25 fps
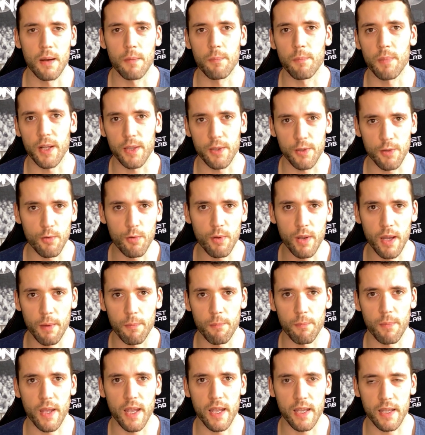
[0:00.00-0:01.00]
but you
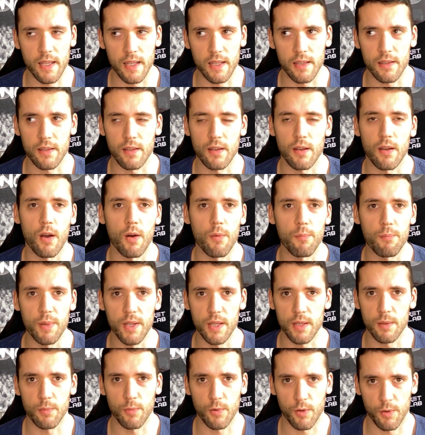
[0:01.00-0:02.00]
can make it a
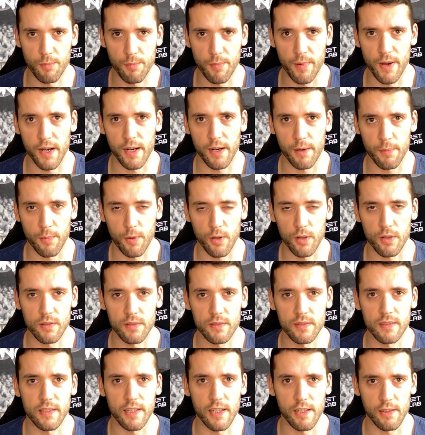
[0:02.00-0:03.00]
bit more bearable
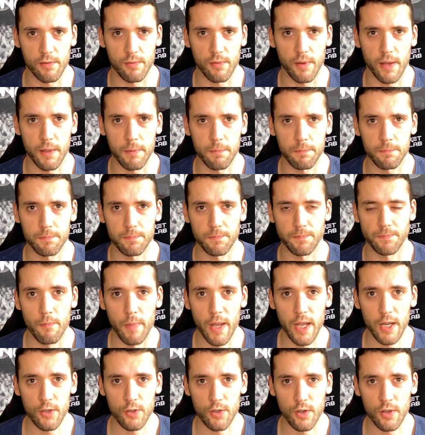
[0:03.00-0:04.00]
this way.
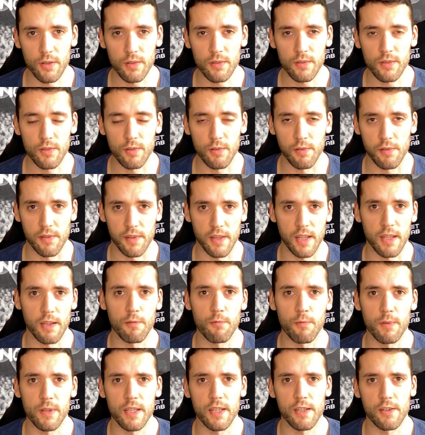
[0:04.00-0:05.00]
Make sure to
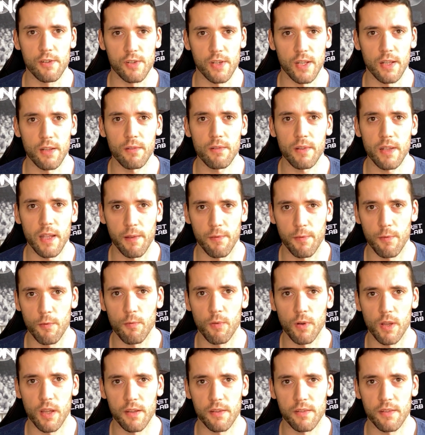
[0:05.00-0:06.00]
stick with this channel if you
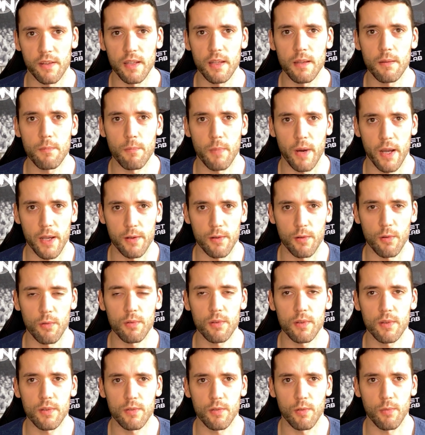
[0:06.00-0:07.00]
want to see my
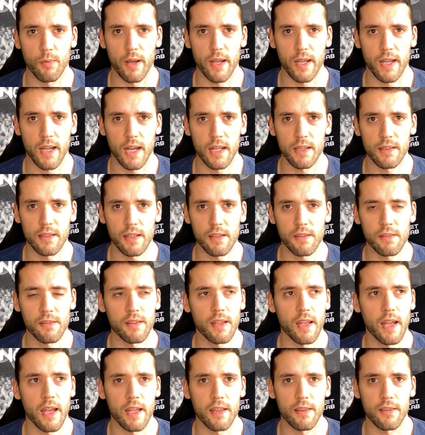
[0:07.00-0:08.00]
road to my
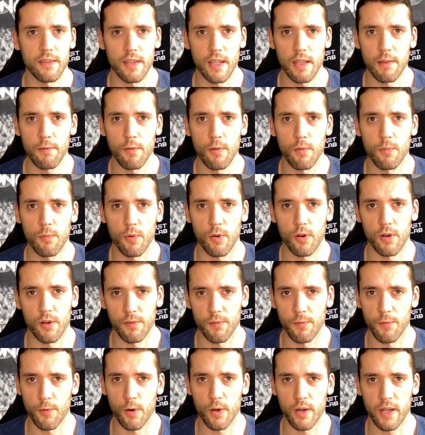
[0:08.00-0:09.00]
contest and even more
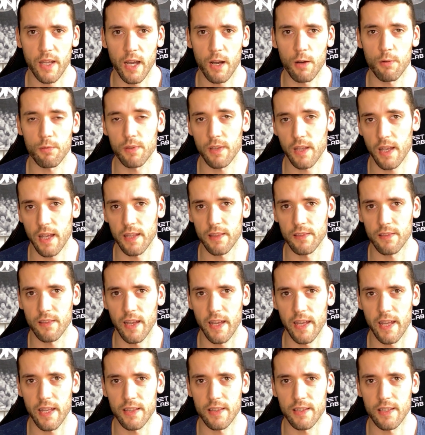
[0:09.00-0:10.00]
workout and
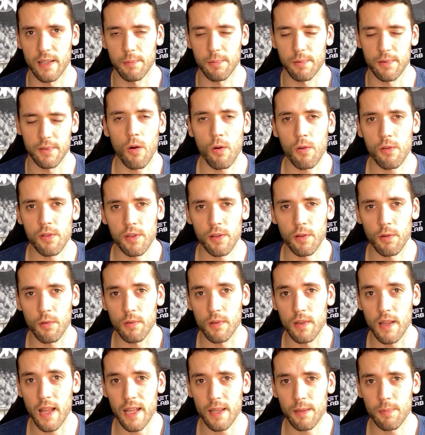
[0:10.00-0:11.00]
diet tips. Also,
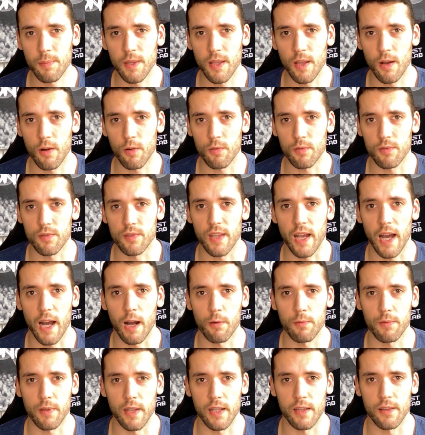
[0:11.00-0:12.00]
let me know
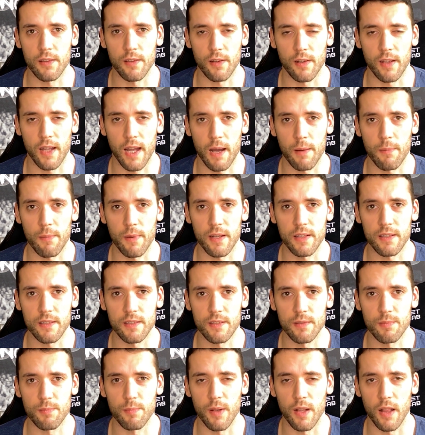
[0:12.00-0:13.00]
down in the
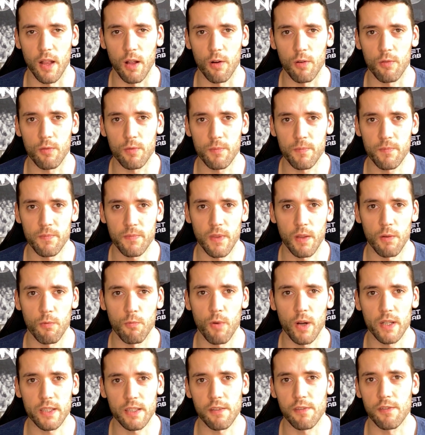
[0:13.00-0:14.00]
comments below
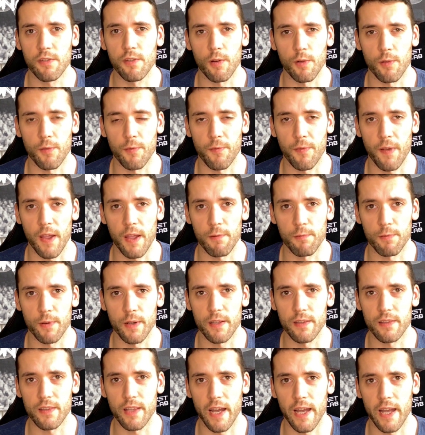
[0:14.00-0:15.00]
what is your
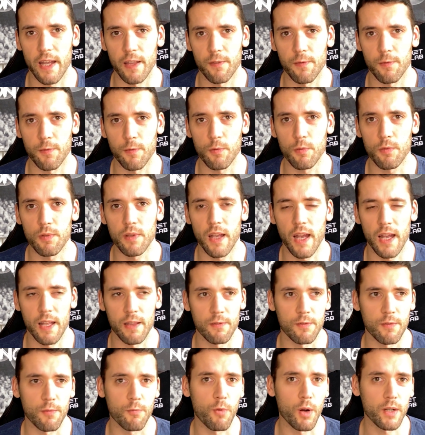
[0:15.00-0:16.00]
favorite diet food
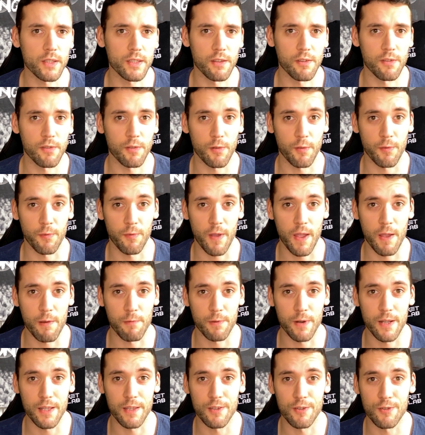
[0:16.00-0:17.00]
and what is your
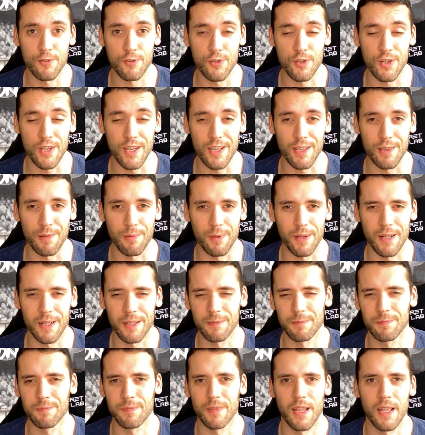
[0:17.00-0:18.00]
favorite cheat meal.
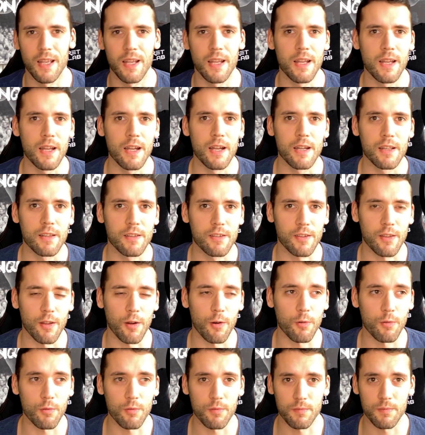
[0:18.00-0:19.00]

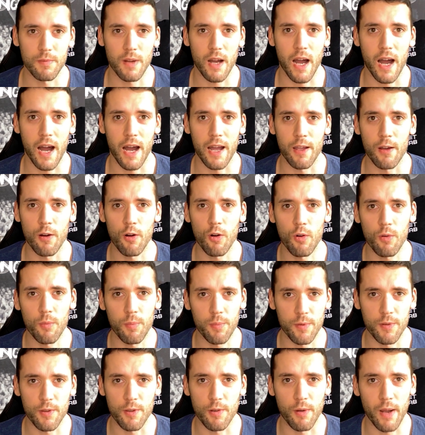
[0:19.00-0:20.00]
So I
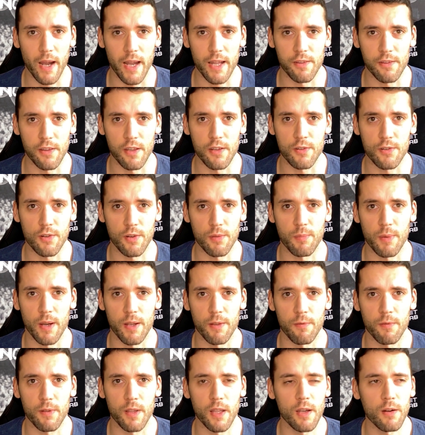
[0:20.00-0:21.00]
hope you guys enjoyed
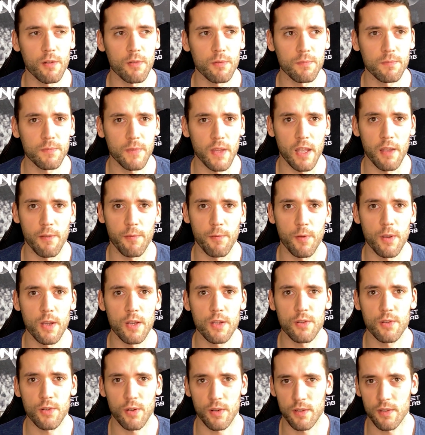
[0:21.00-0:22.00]
my video. If you
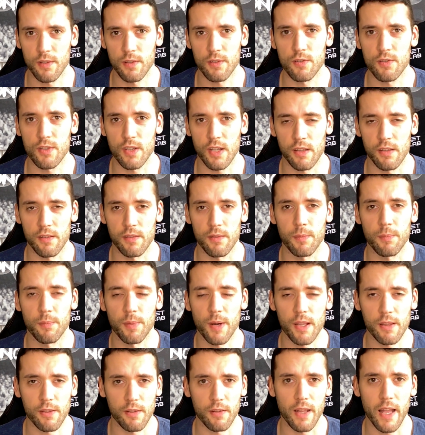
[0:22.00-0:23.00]
enjoyed, just
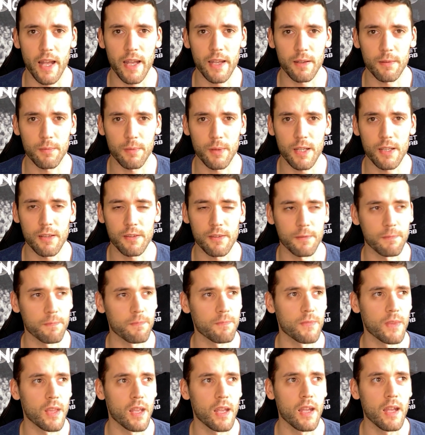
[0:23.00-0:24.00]
press a like please.
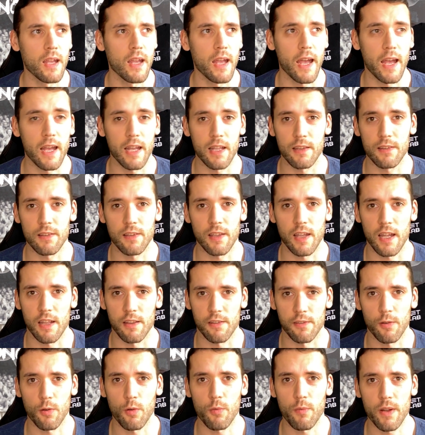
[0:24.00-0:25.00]
And
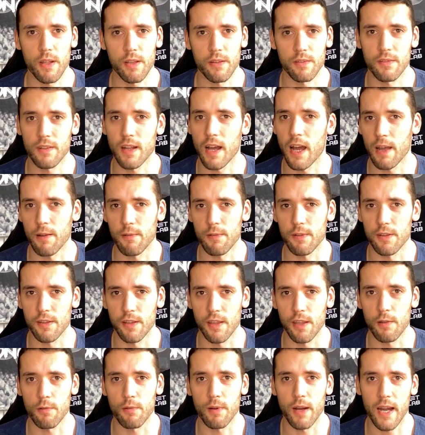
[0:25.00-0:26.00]
as always, I will
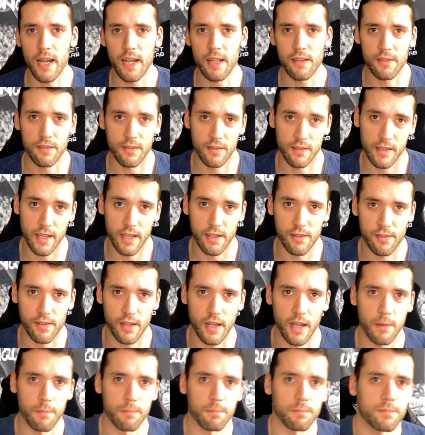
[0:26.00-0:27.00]
see you guys next
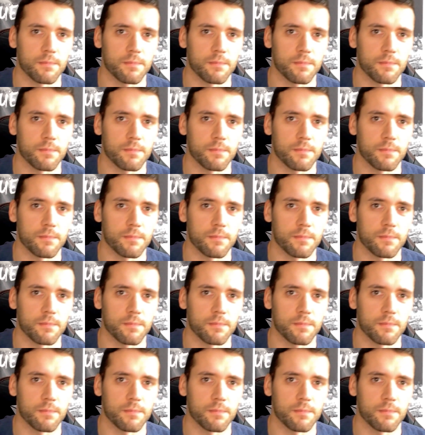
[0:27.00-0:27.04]
time.